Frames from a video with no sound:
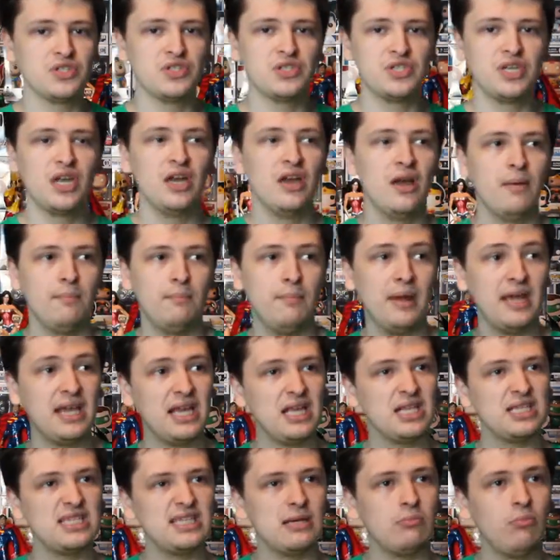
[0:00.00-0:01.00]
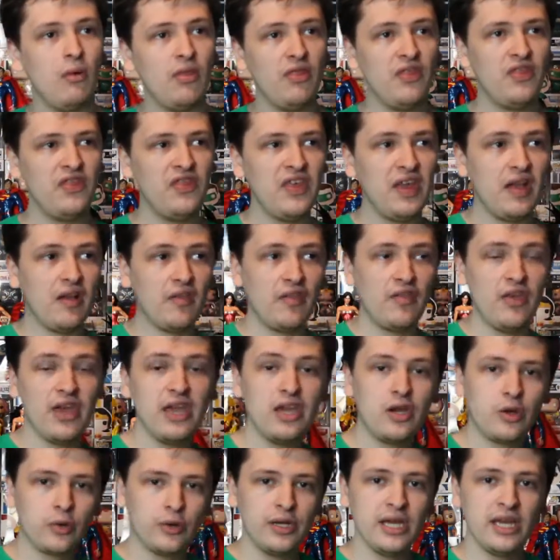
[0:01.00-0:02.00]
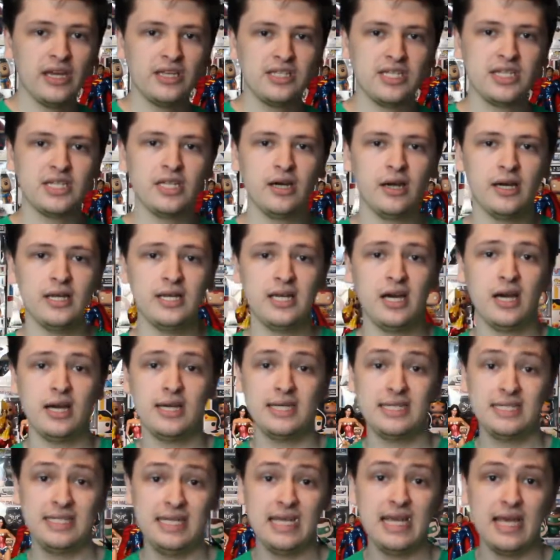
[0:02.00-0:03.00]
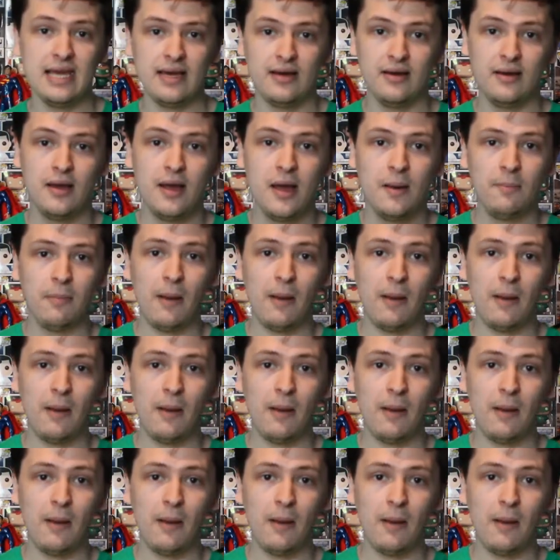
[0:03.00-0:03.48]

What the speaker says: think they created an idea